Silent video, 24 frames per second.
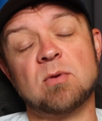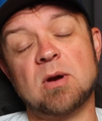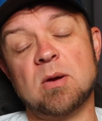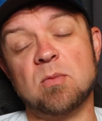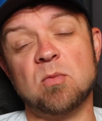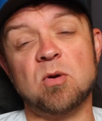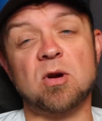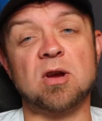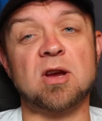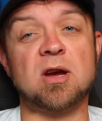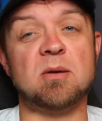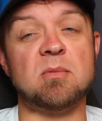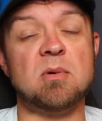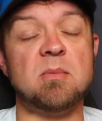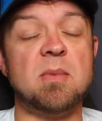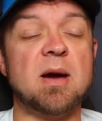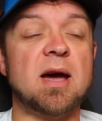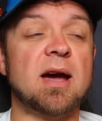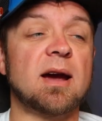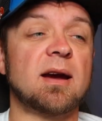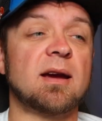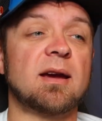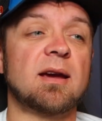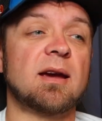when I'm working on my
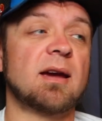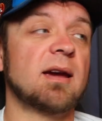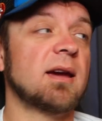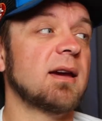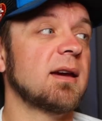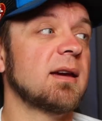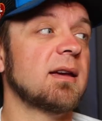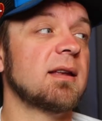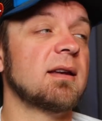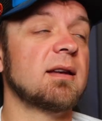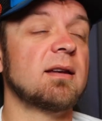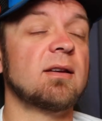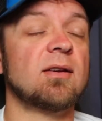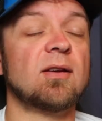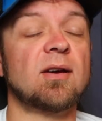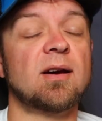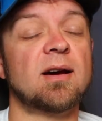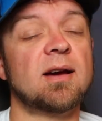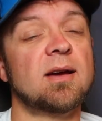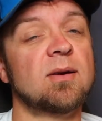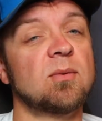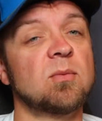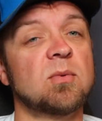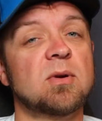Mac, and
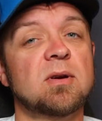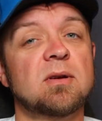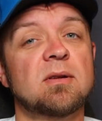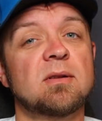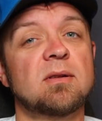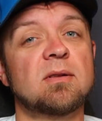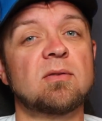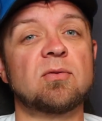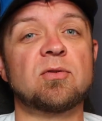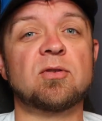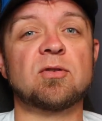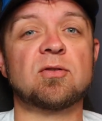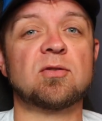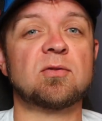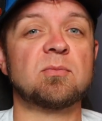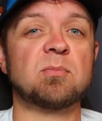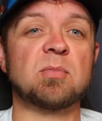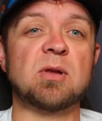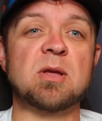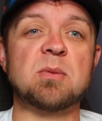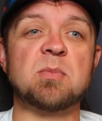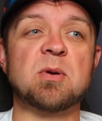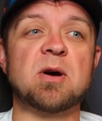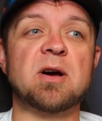I will
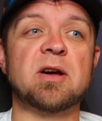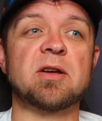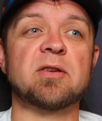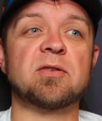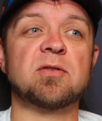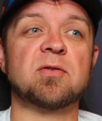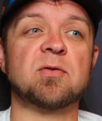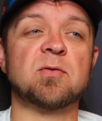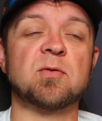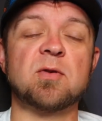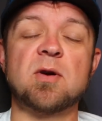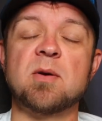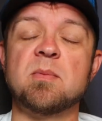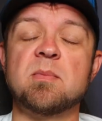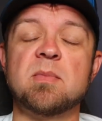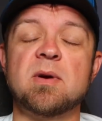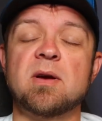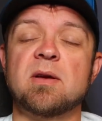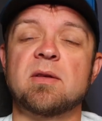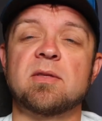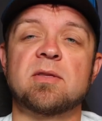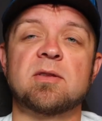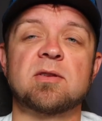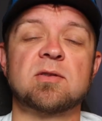just play pause
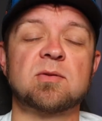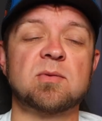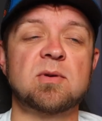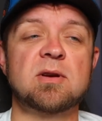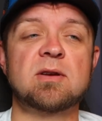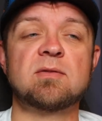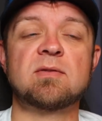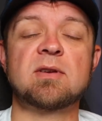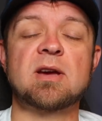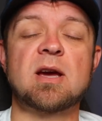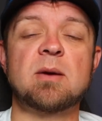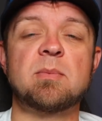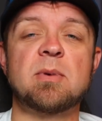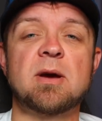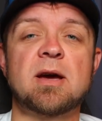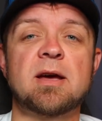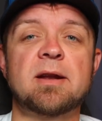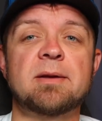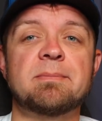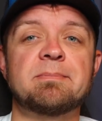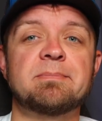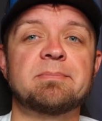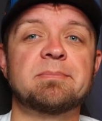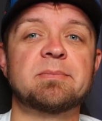from the screen of the
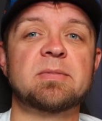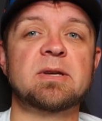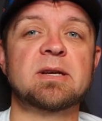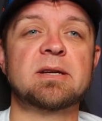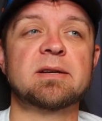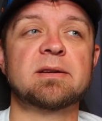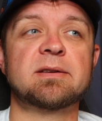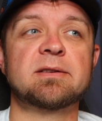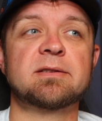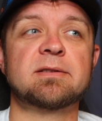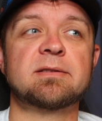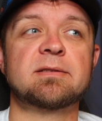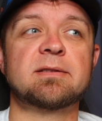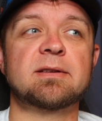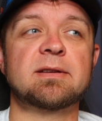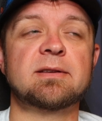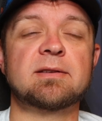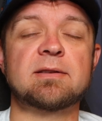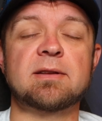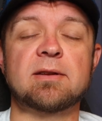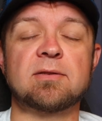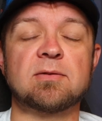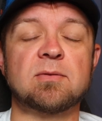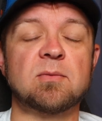iPad because it
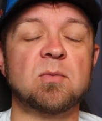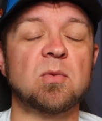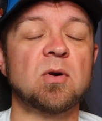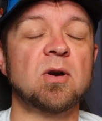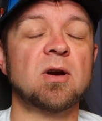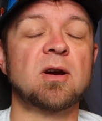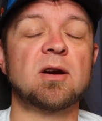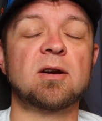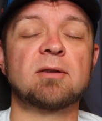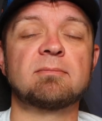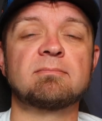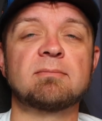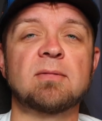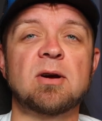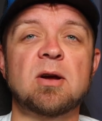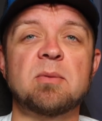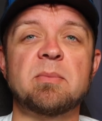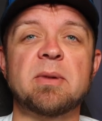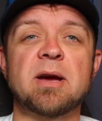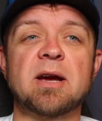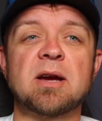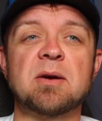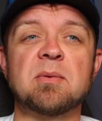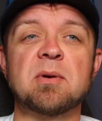doesn't work
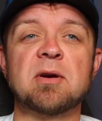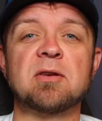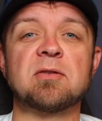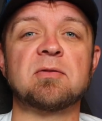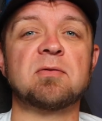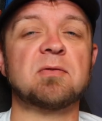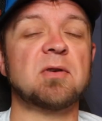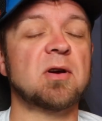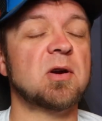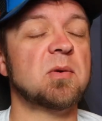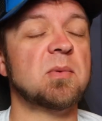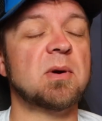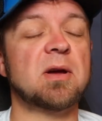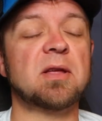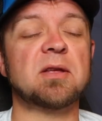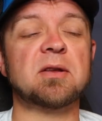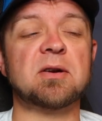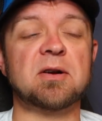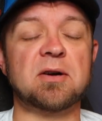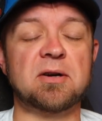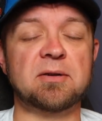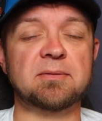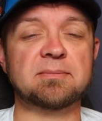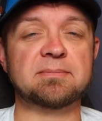on macOS very well
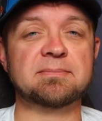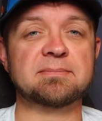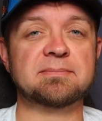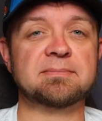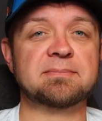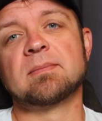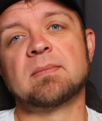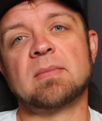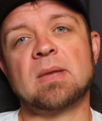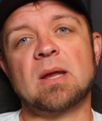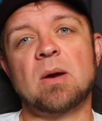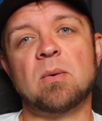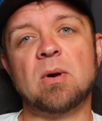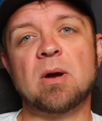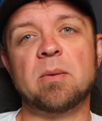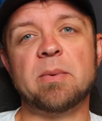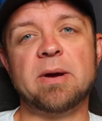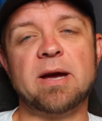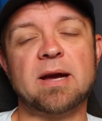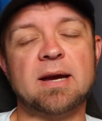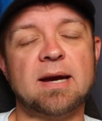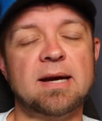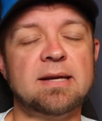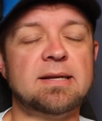at all. A while
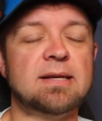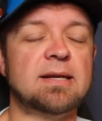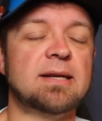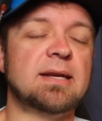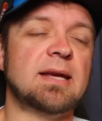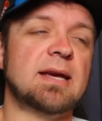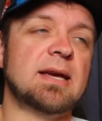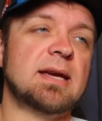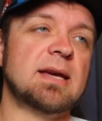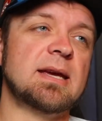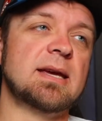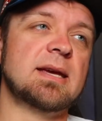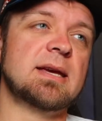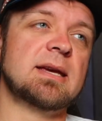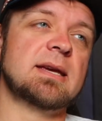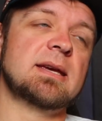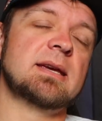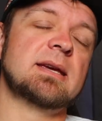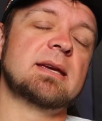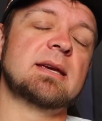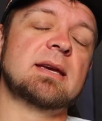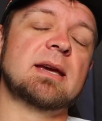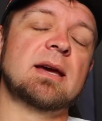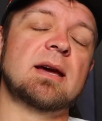back, I did
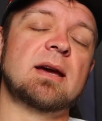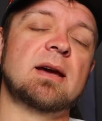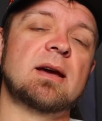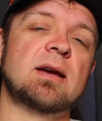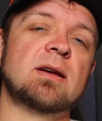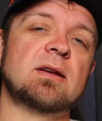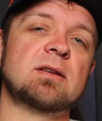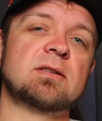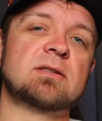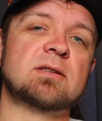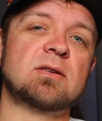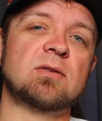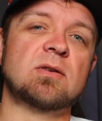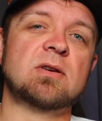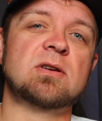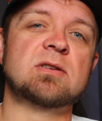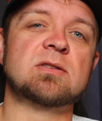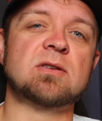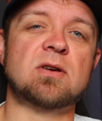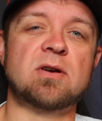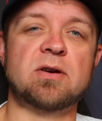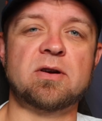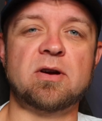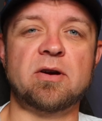a
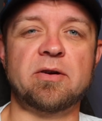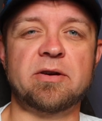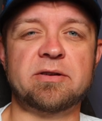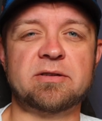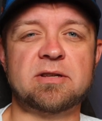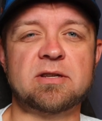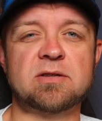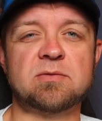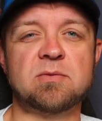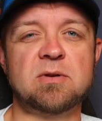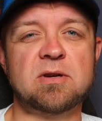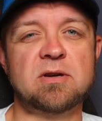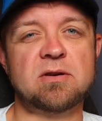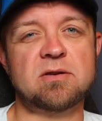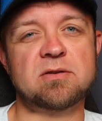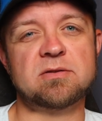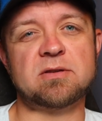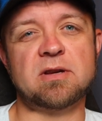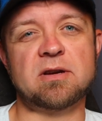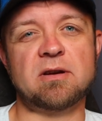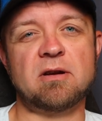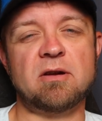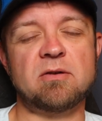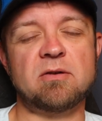series on RSS readers, and